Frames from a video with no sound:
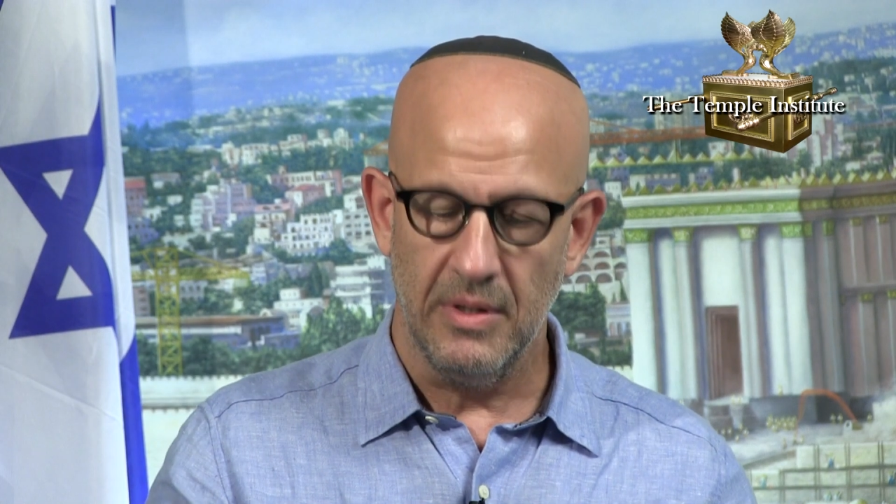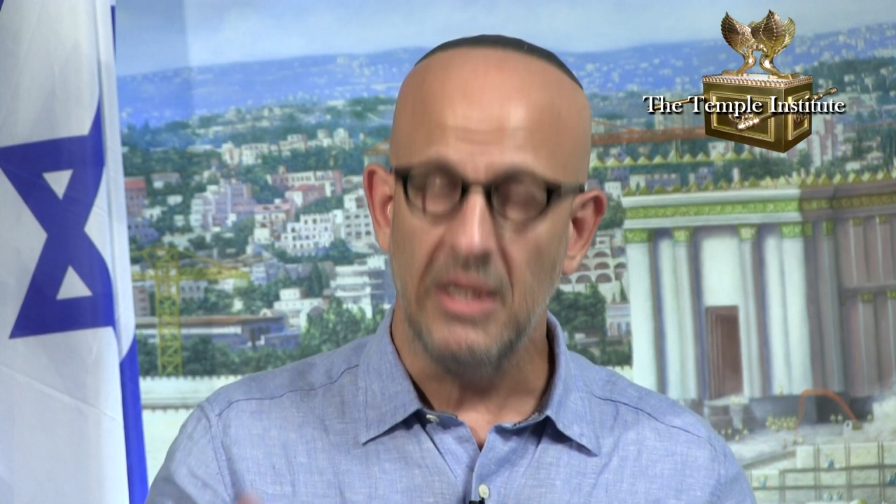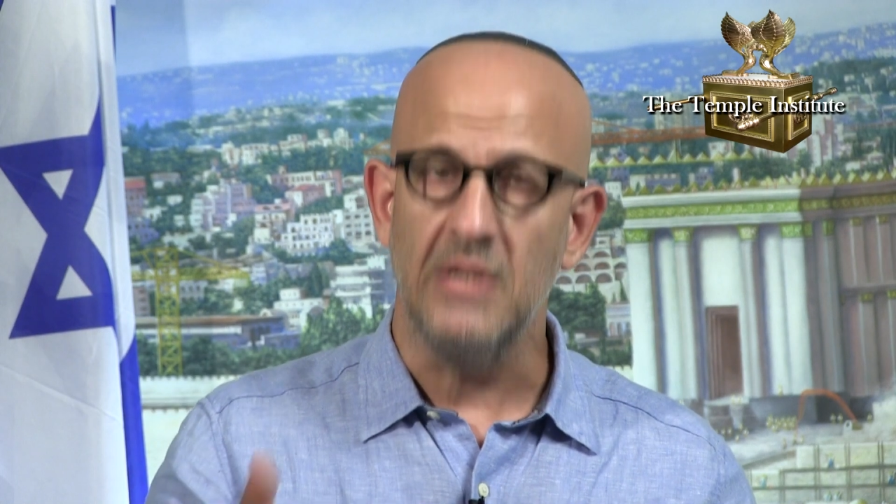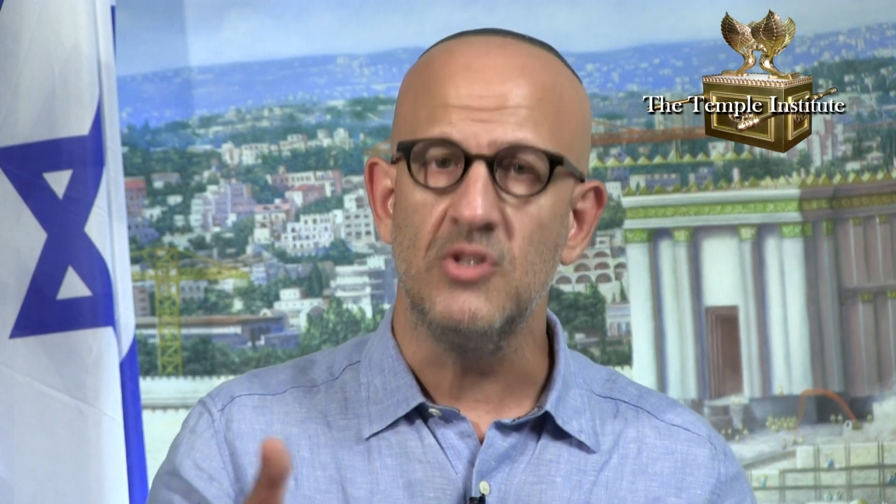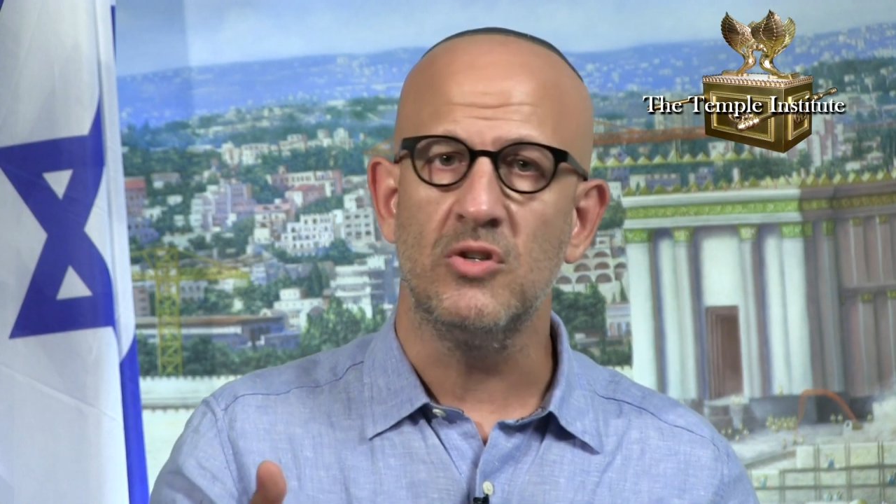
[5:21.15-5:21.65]

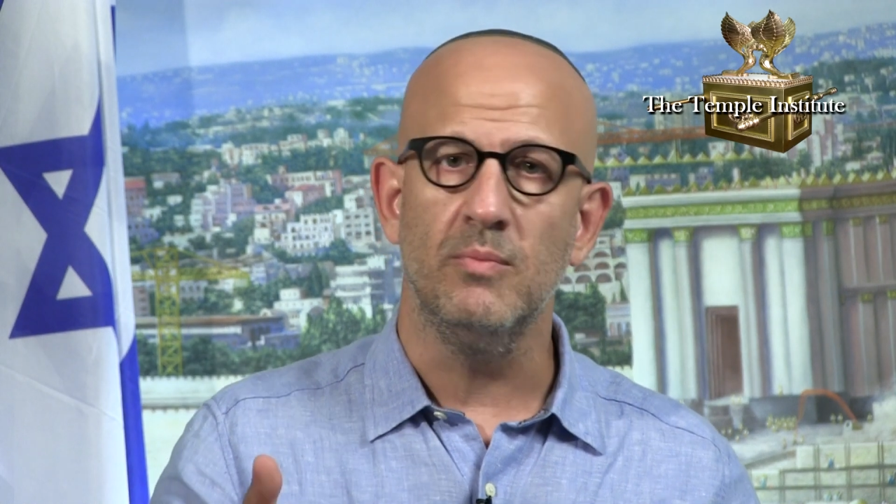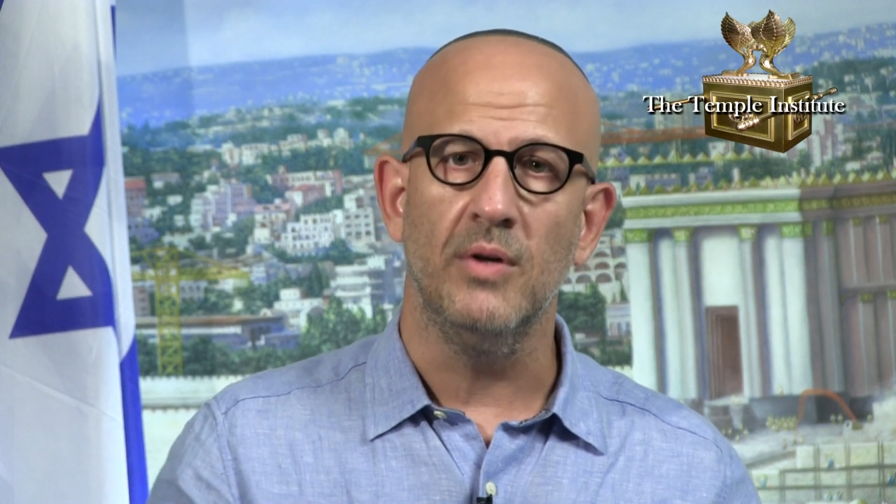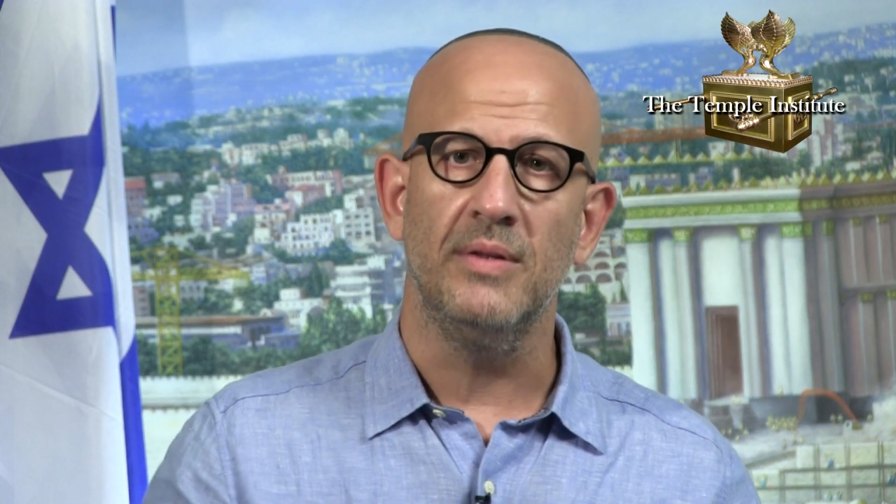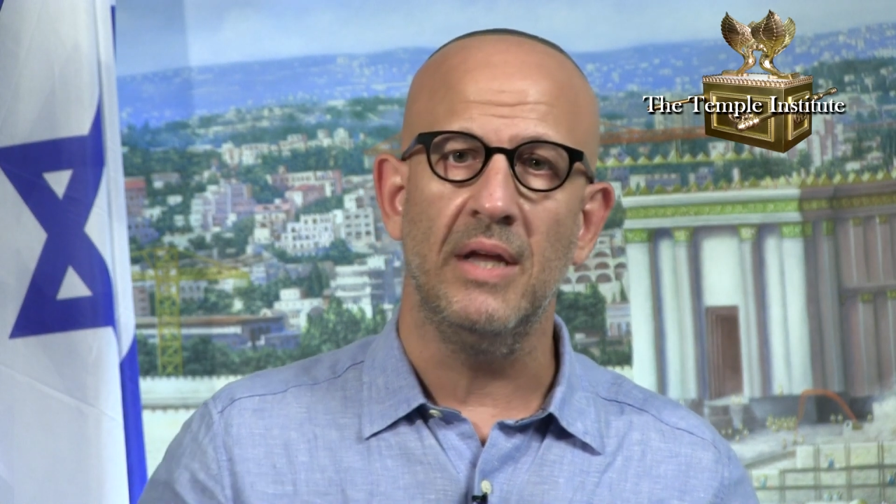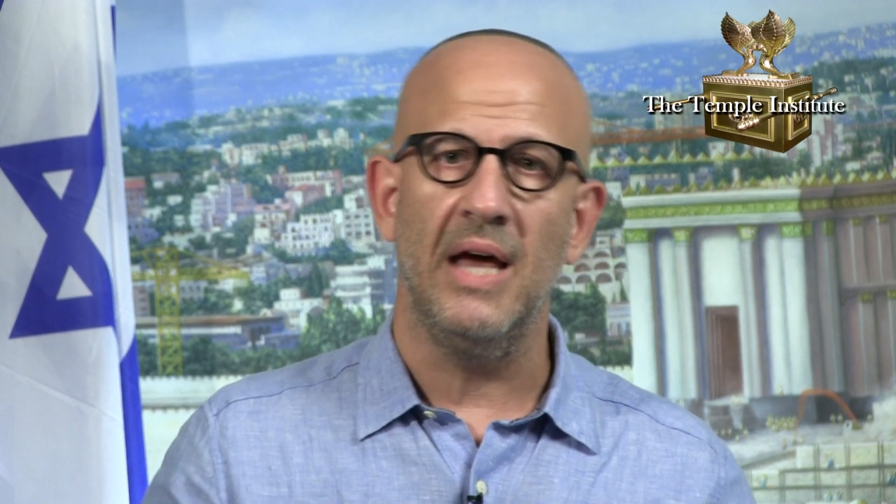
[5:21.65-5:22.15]
in
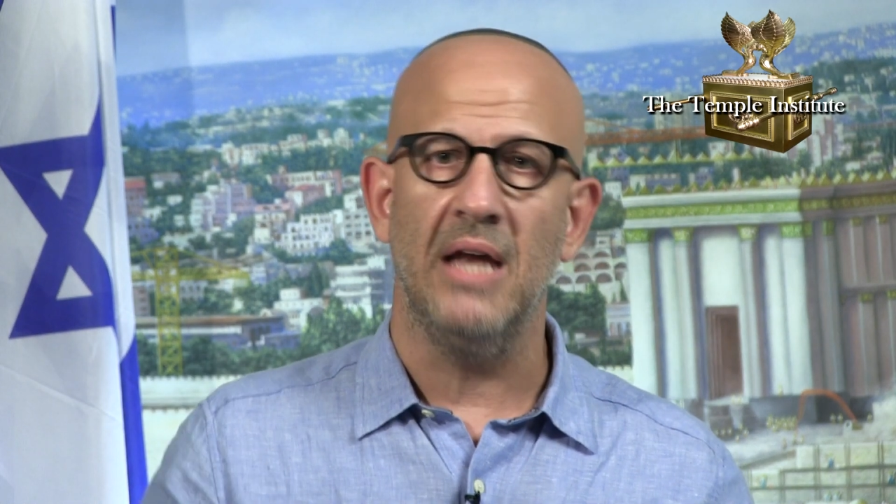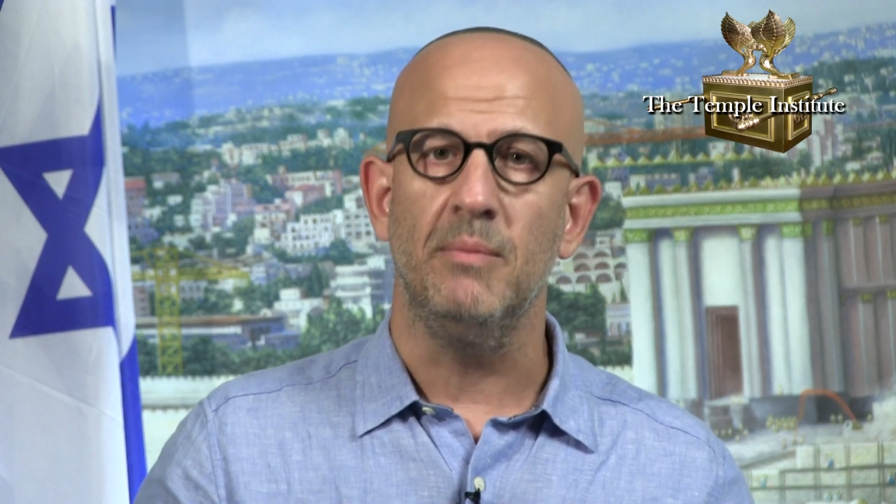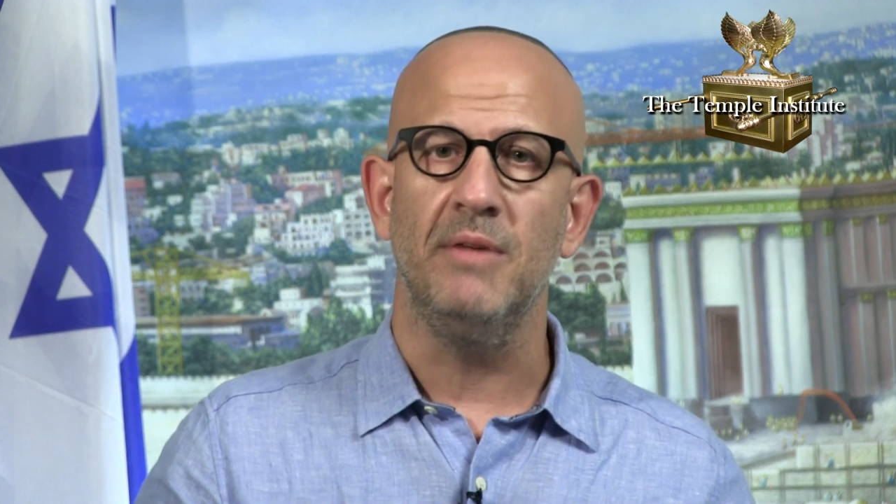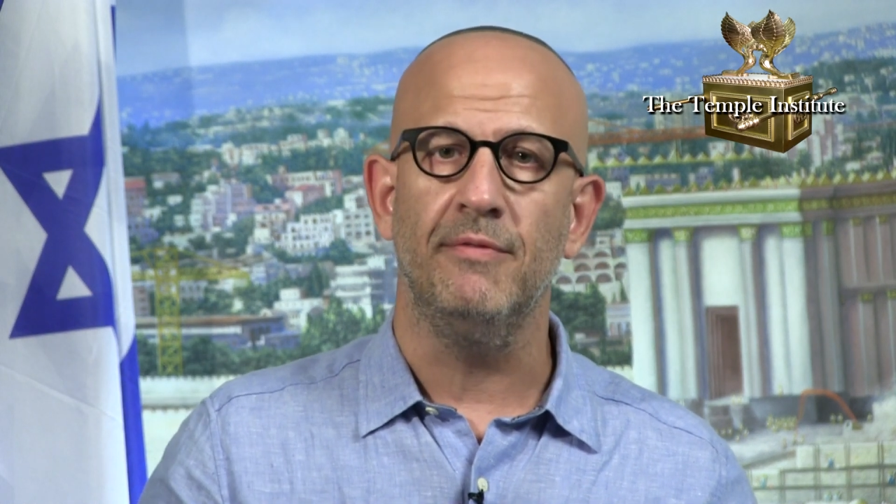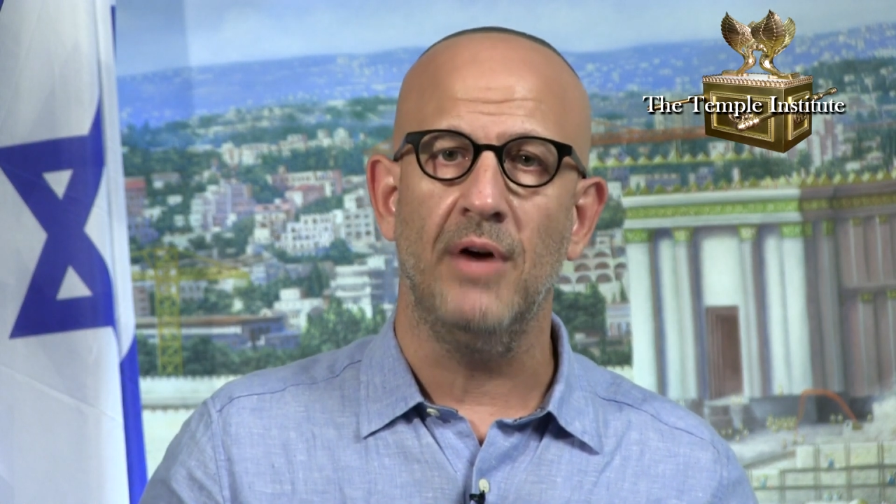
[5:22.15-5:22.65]
Shemot that it had to
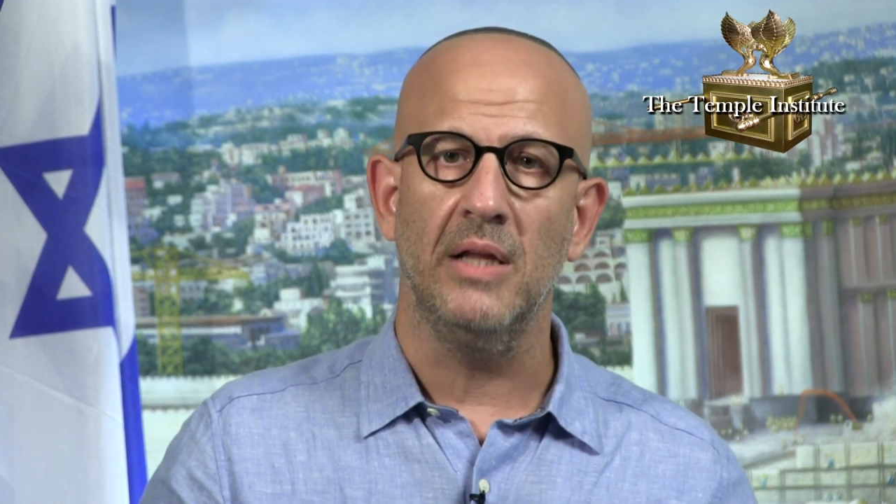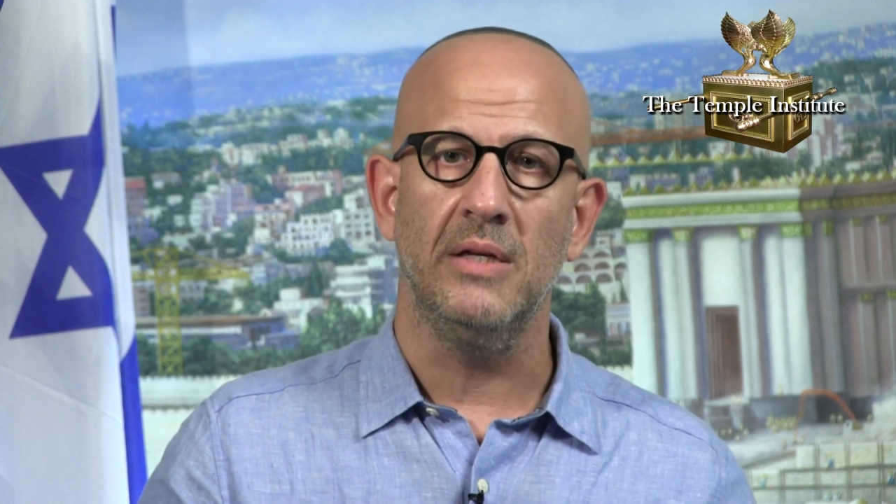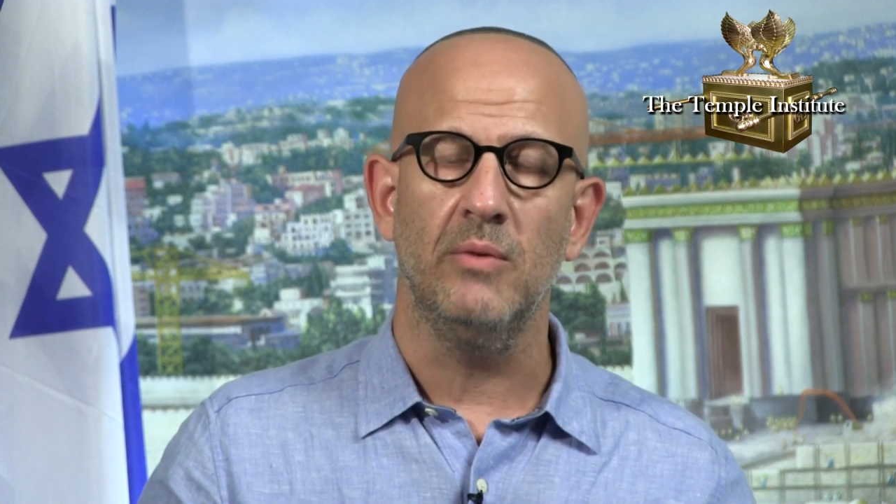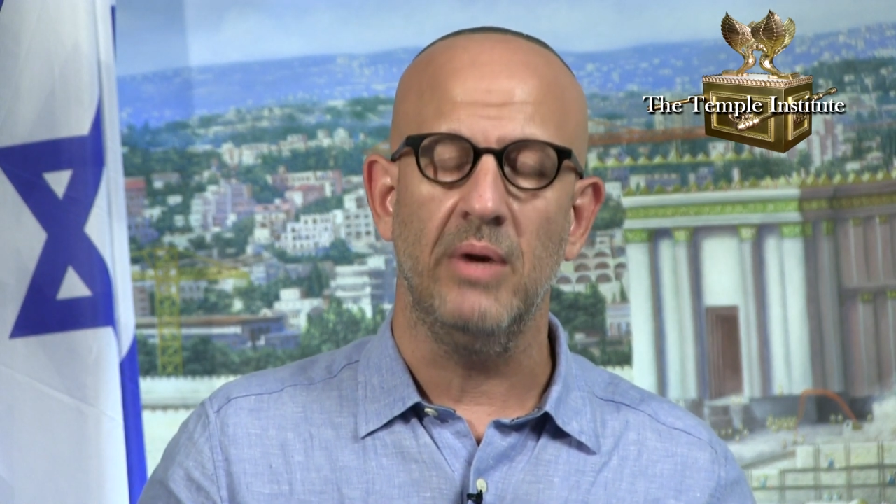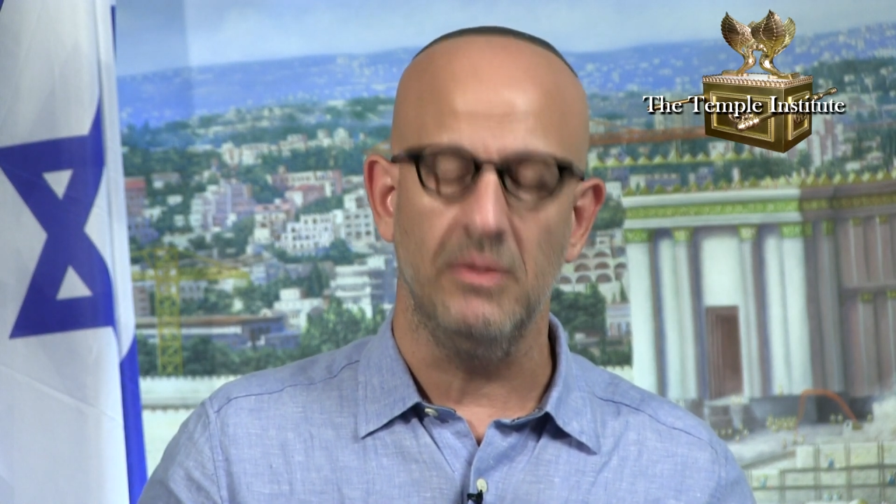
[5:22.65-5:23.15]
be finely
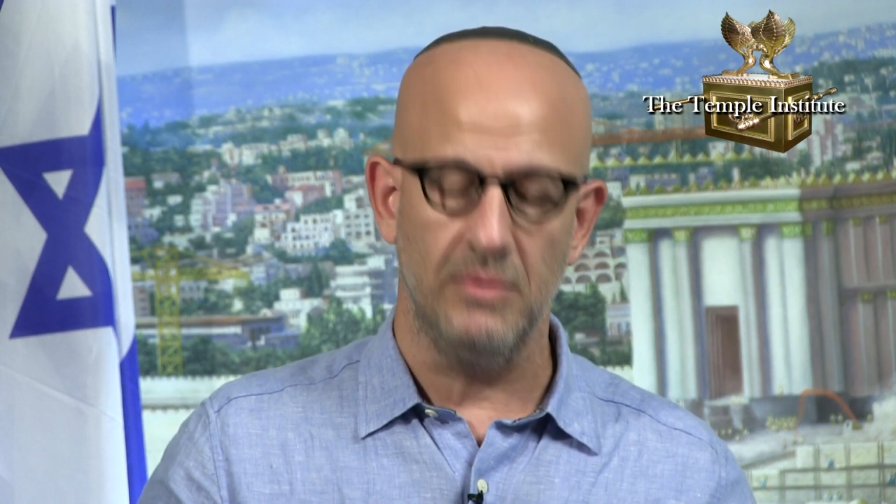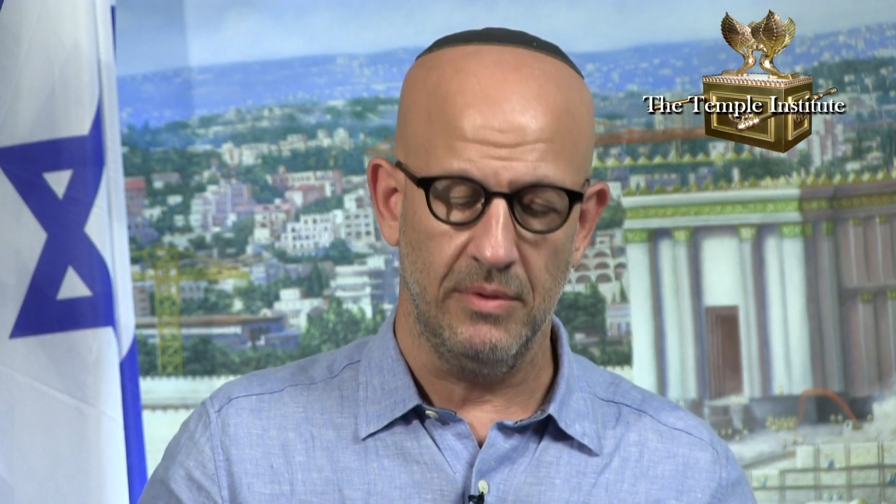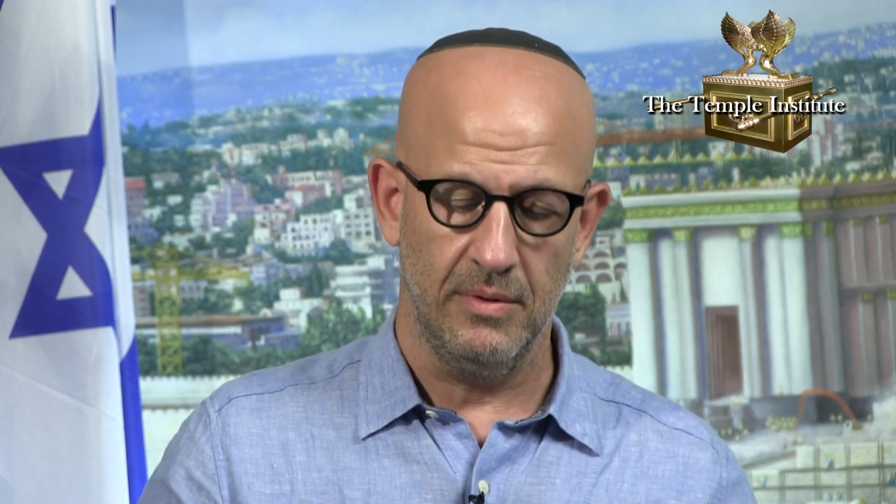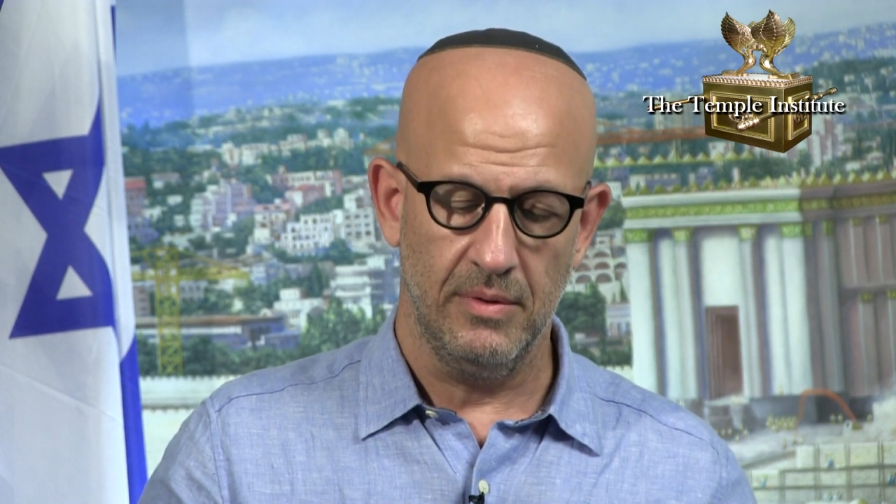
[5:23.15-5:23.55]
ground.